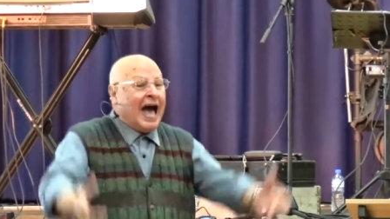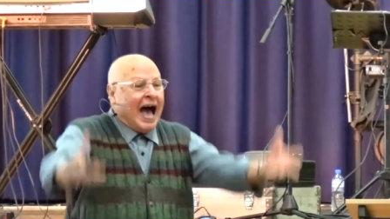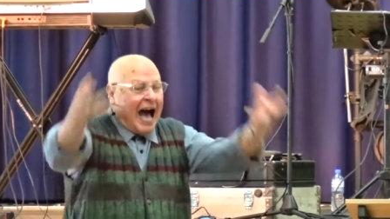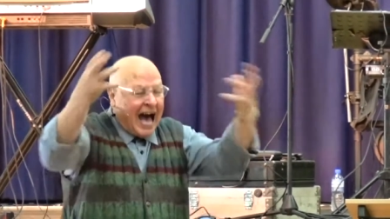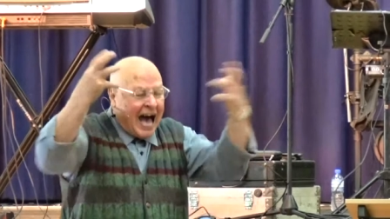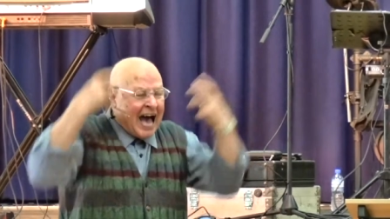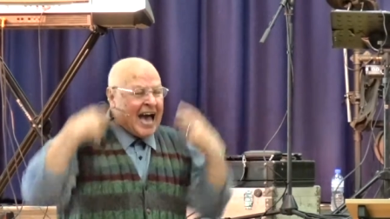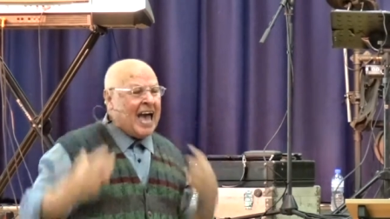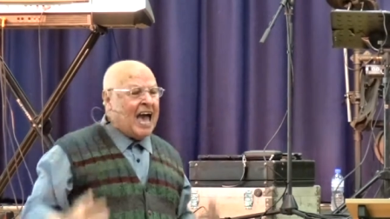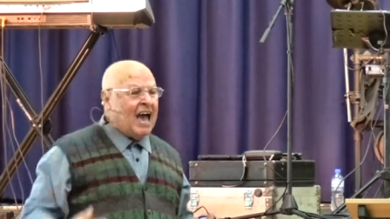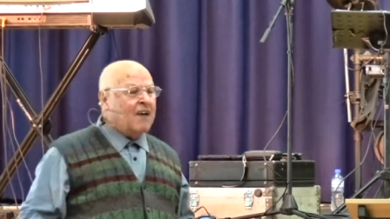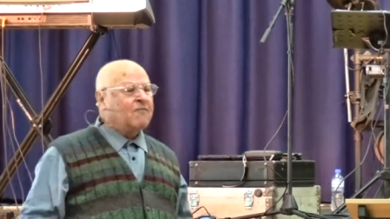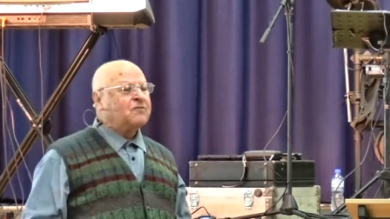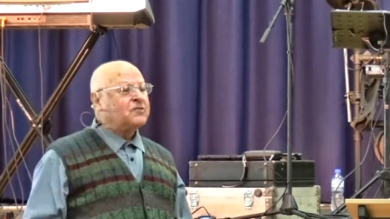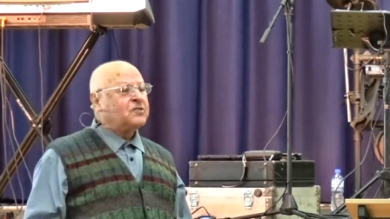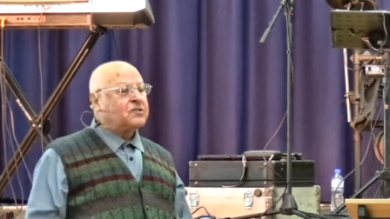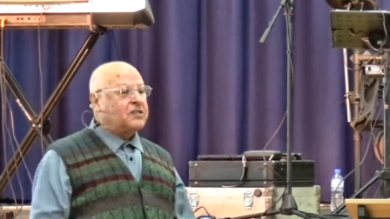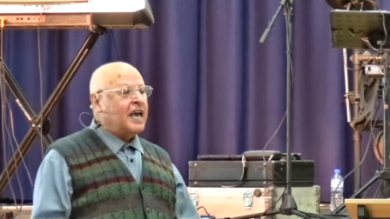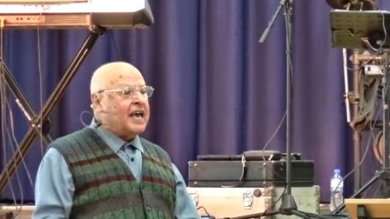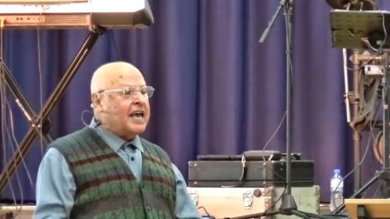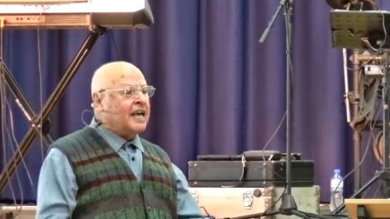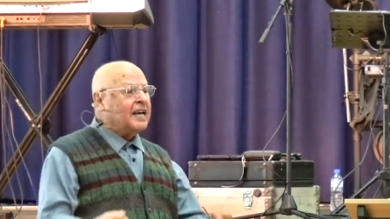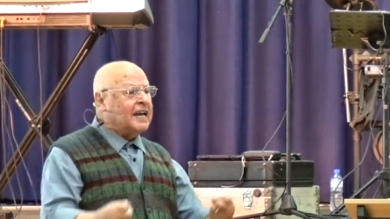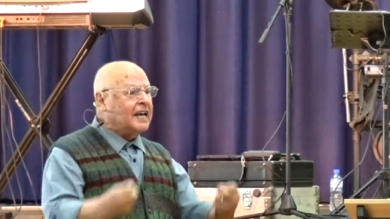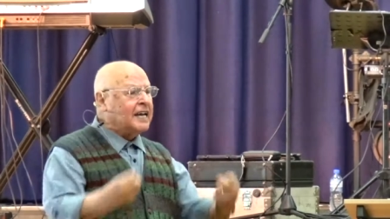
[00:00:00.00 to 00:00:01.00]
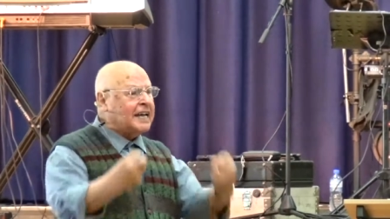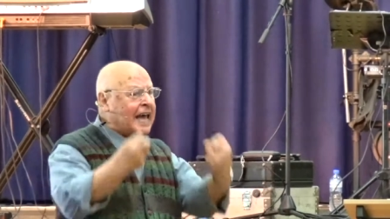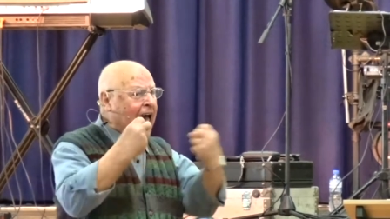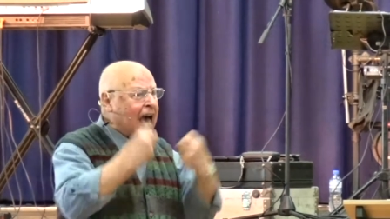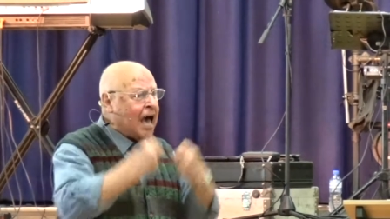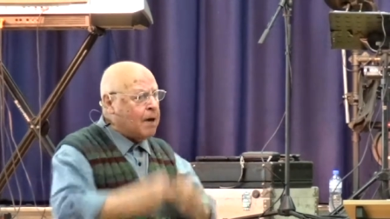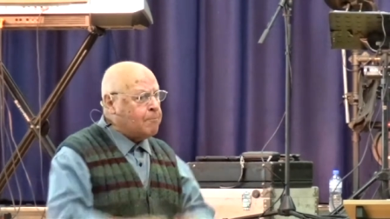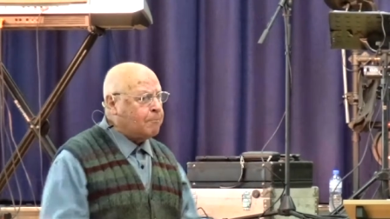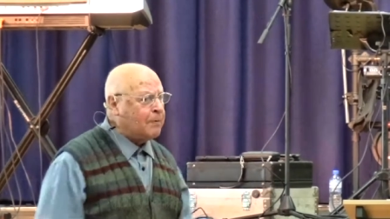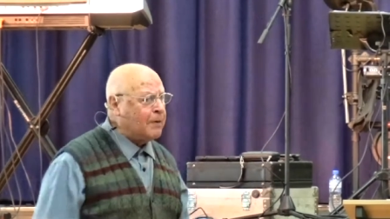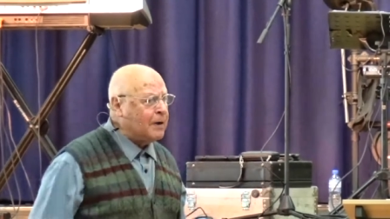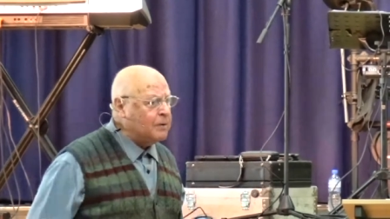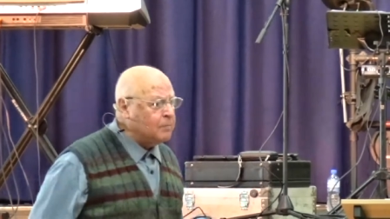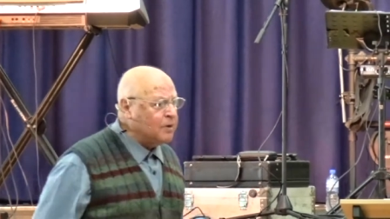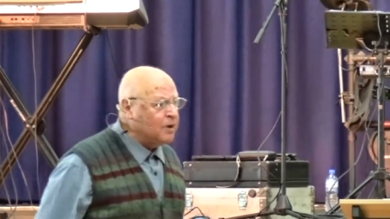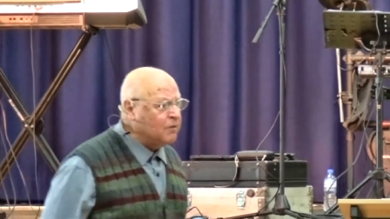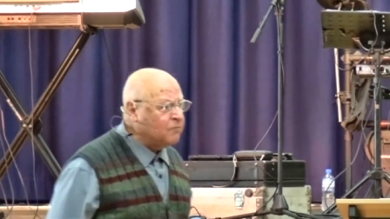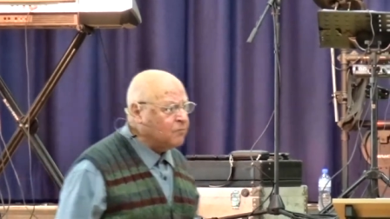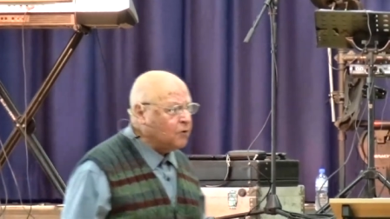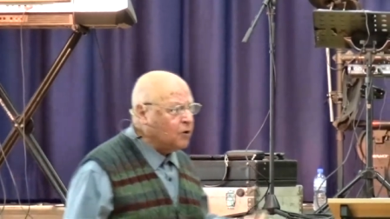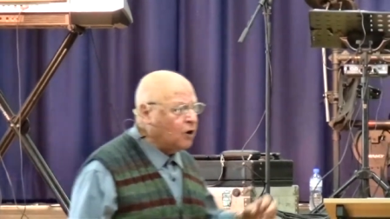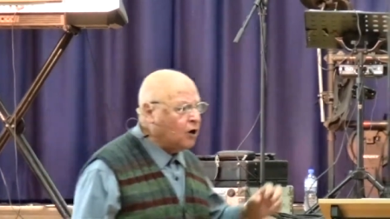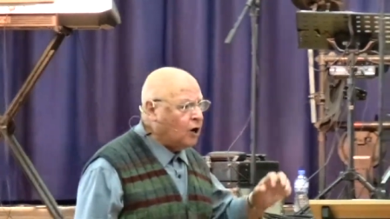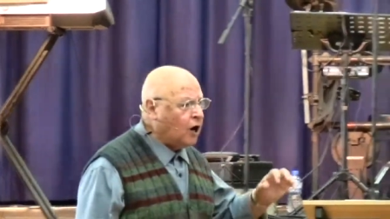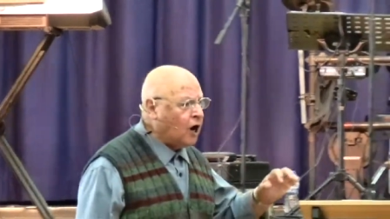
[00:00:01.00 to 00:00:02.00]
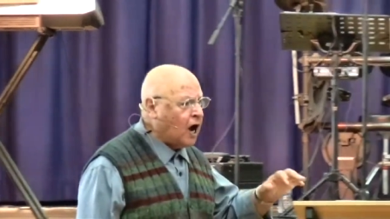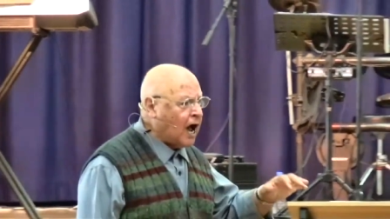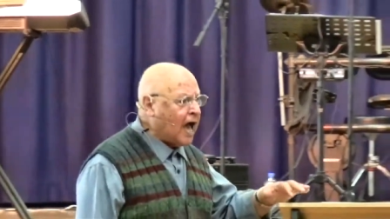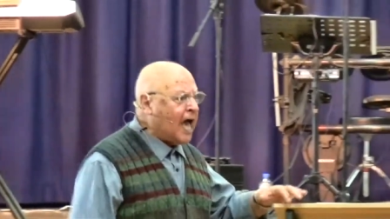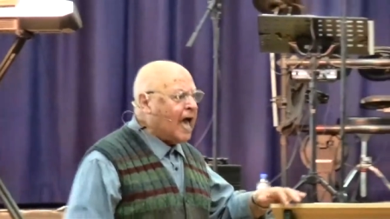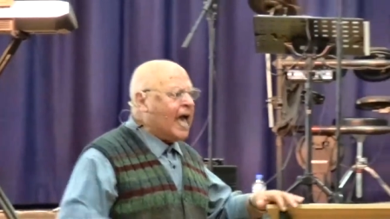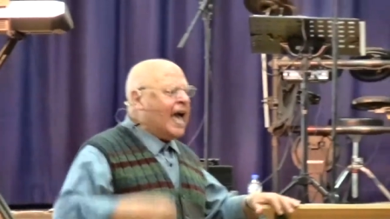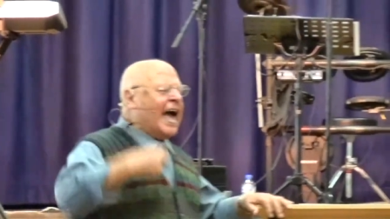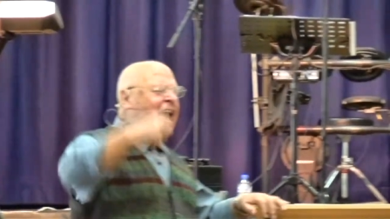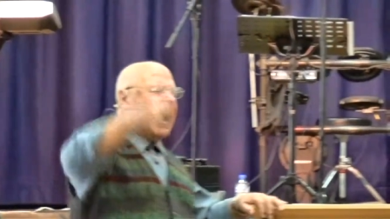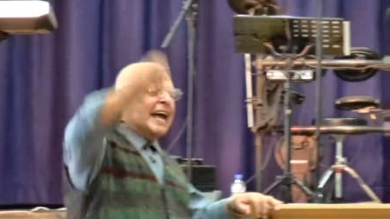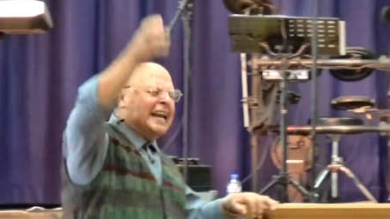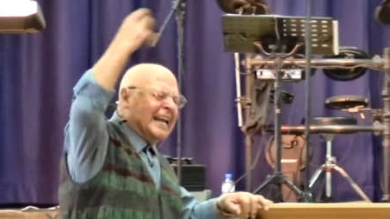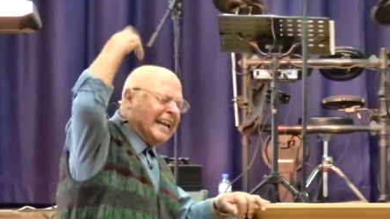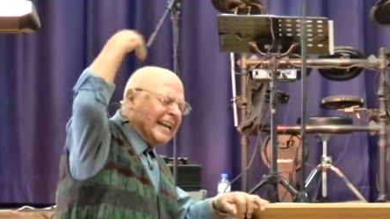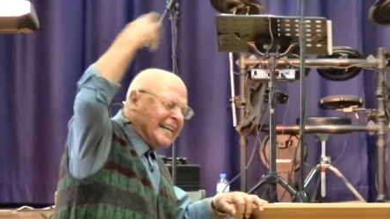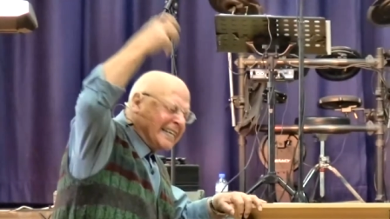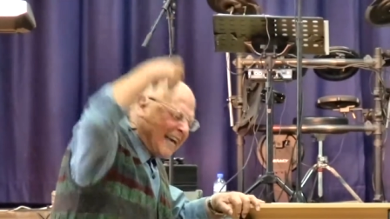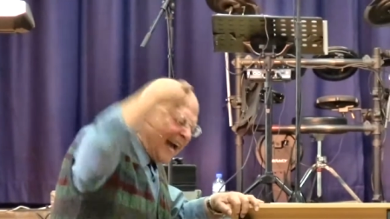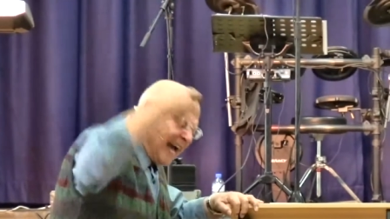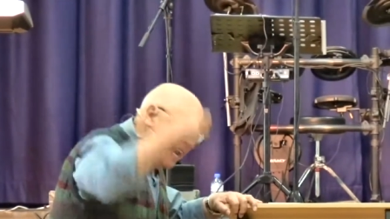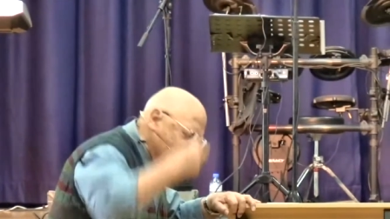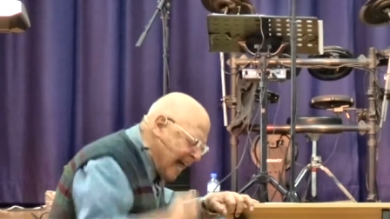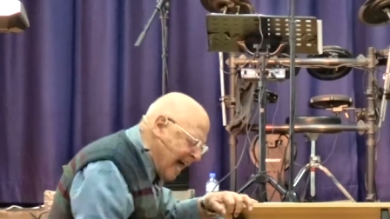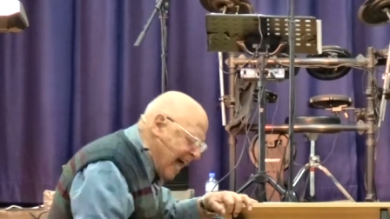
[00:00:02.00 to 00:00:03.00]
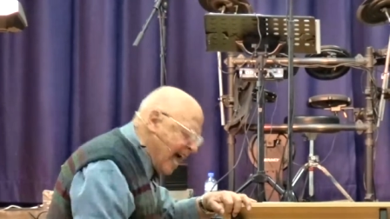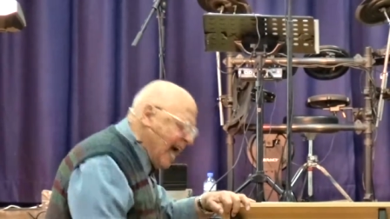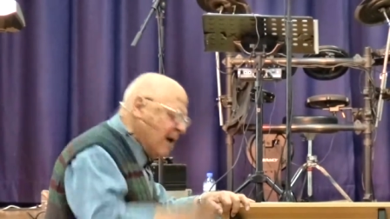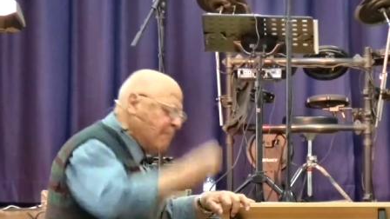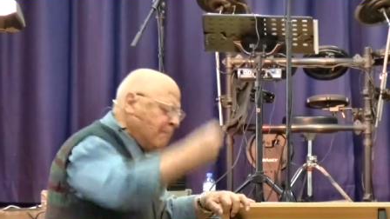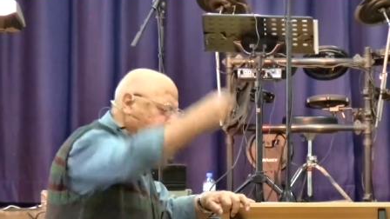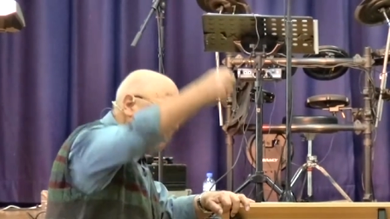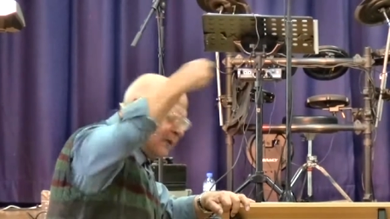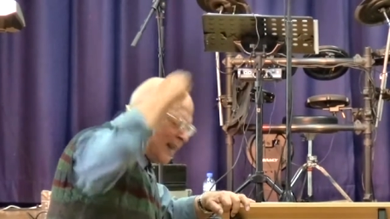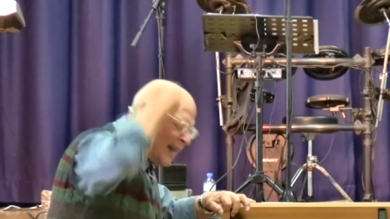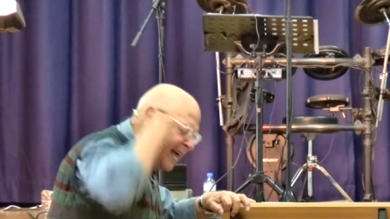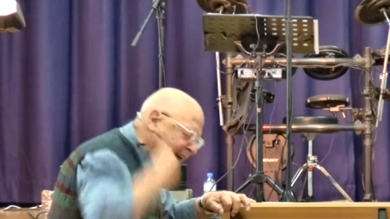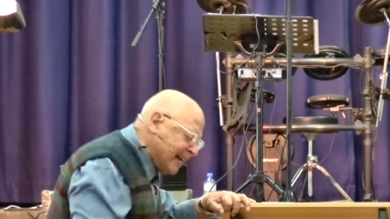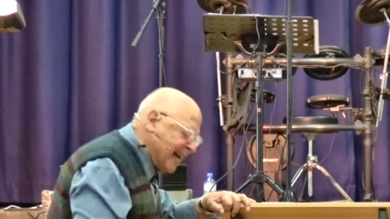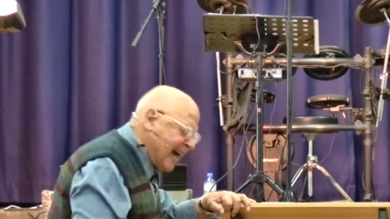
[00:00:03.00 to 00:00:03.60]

I have seen it happen before and it can happen